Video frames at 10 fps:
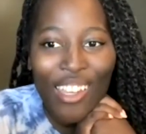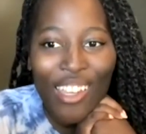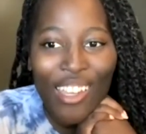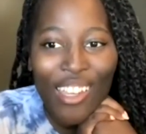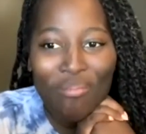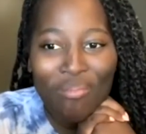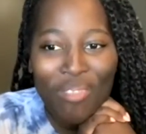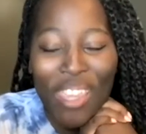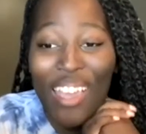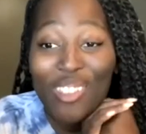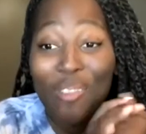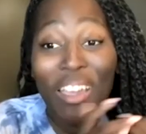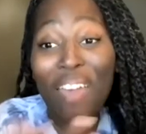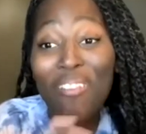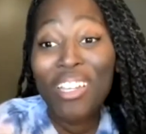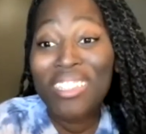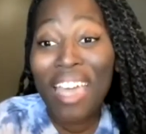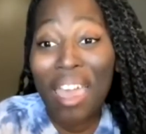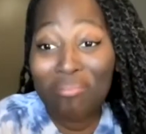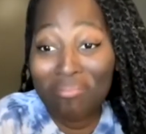Yeah, so we're gonna have a good
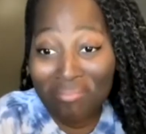time.